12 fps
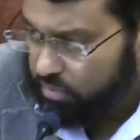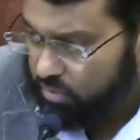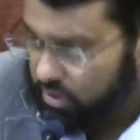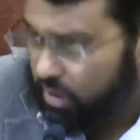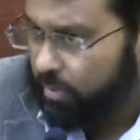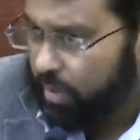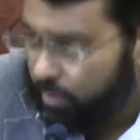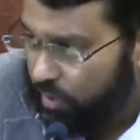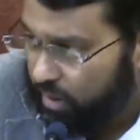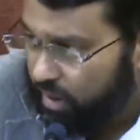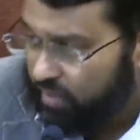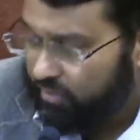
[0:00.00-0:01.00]
some
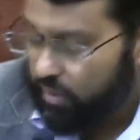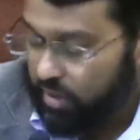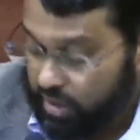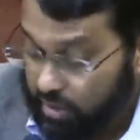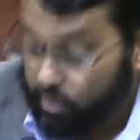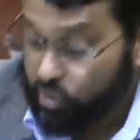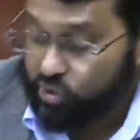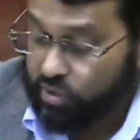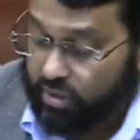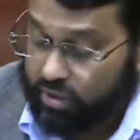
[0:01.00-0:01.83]
people get very emotionally